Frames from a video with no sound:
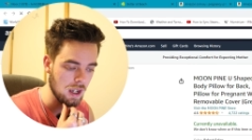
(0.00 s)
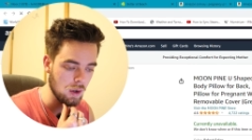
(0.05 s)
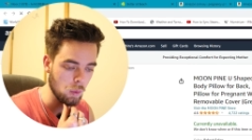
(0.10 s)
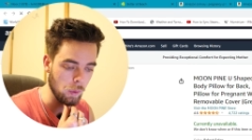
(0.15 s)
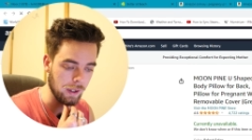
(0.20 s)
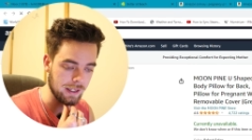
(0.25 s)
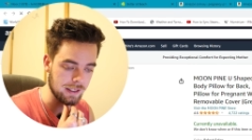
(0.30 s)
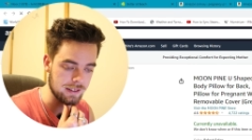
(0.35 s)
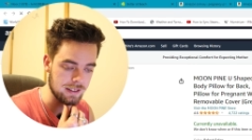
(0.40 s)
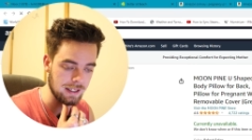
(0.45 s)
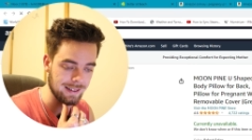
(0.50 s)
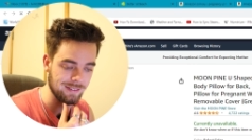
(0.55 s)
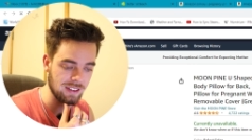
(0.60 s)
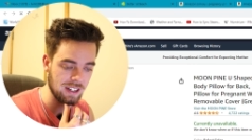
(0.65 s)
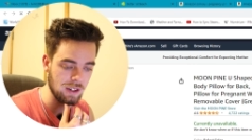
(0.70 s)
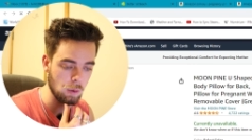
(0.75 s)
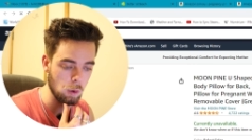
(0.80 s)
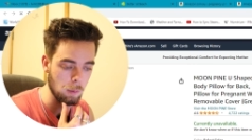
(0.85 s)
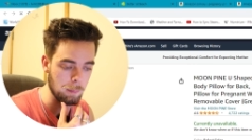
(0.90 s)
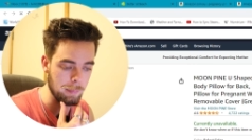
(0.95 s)
We can see if they
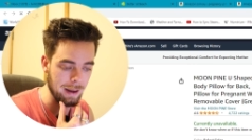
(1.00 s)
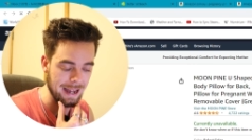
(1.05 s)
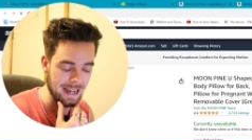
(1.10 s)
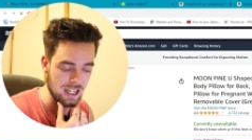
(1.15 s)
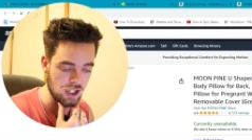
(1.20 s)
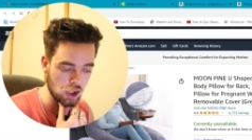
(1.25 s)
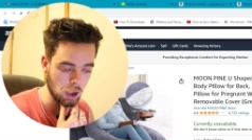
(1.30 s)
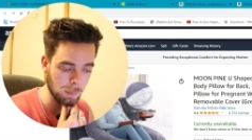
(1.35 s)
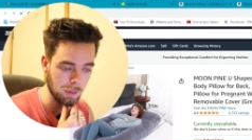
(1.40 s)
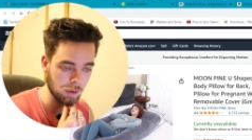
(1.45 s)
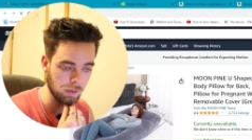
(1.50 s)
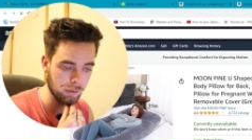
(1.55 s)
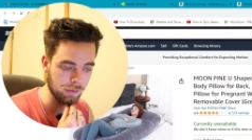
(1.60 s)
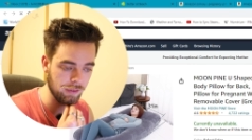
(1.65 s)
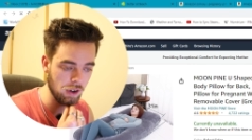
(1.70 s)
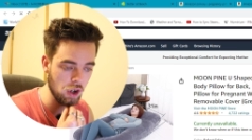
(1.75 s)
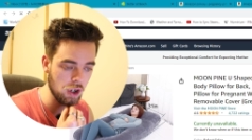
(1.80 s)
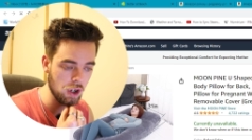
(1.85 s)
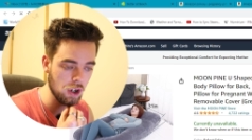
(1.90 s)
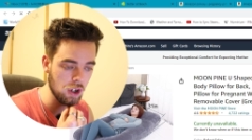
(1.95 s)
do a bad job on
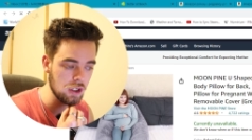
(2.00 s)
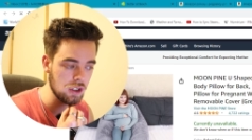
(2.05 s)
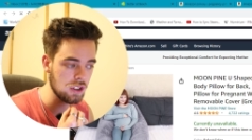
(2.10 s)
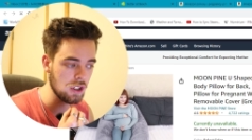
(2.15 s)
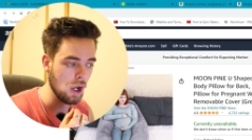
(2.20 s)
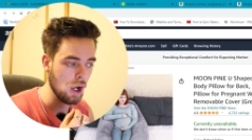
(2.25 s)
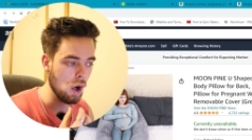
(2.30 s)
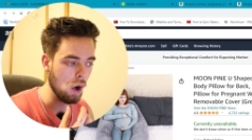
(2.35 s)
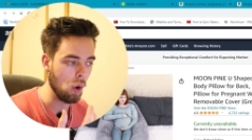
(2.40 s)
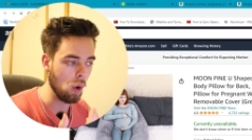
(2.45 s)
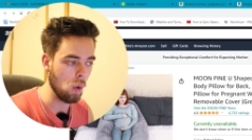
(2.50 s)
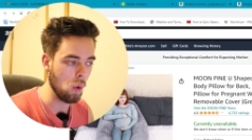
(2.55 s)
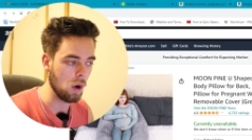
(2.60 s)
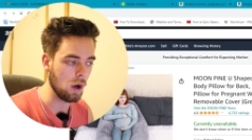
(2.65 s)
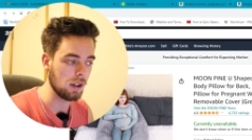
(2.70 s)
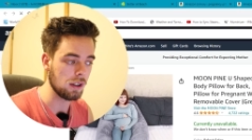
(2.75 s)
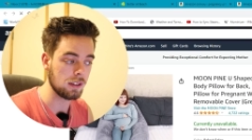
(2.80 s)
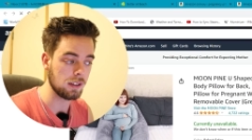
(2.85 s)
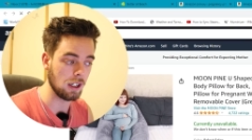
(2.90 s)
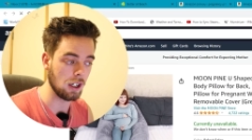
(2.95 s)
photos,
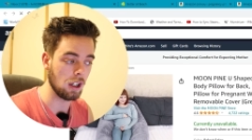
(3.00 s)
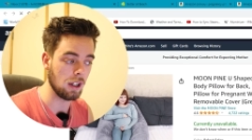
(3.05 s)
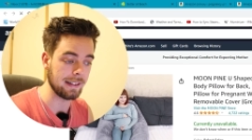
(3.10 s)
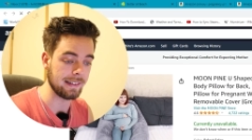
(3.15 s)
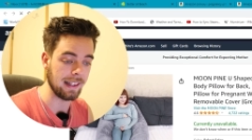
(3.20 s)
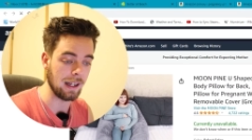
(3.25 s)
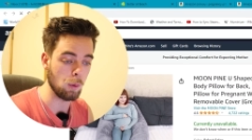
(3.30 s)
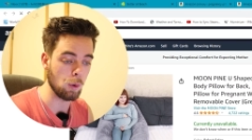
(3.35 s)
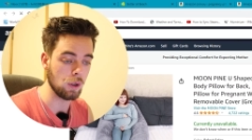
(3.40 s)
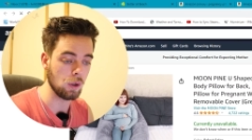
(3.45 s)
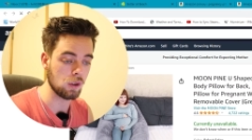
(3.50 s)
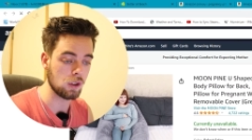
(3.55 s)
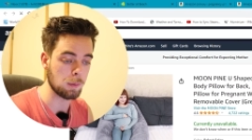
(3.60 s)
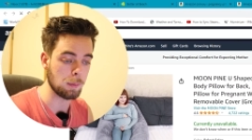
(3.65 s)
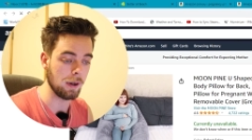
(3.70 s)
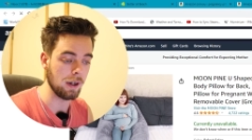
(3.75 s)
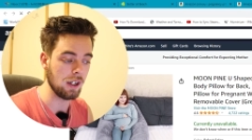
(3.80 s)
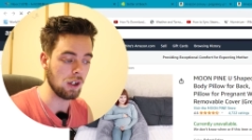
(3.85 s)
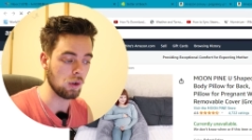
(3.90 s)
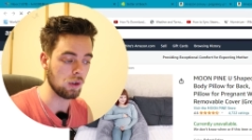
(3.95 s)
or, you know, like that one looks
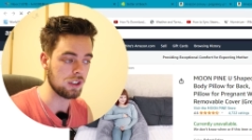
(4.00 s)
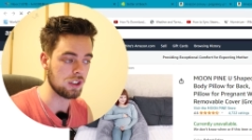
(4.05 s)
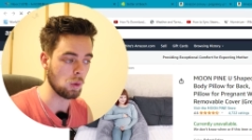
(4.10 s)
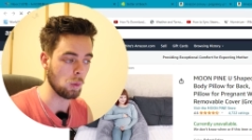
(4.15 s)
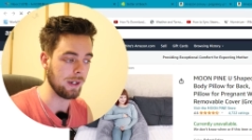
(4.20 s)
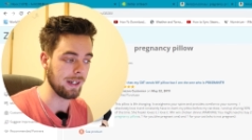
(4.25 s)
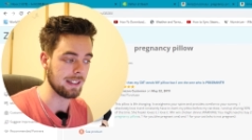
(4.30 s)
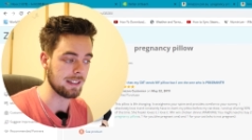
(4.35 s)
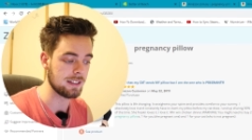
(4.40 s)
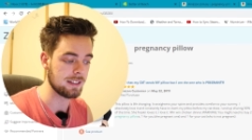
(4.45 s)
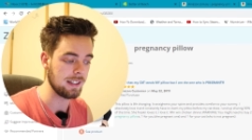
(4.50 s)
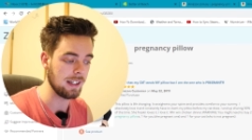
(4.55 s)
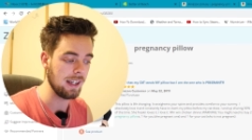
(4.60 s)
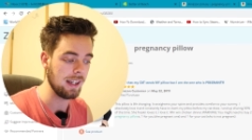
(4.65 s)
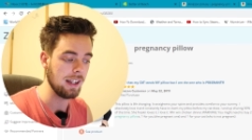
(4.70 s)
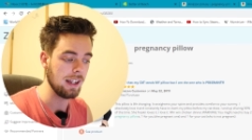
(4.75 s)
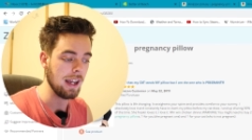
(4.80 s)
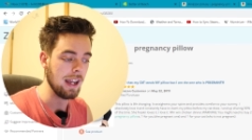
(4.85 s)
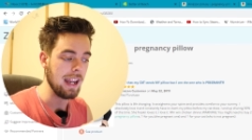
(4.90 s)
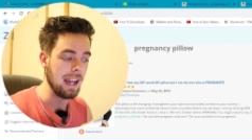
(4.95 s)
pretty good. So we can
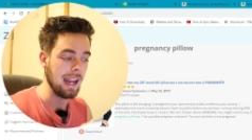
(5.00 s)
see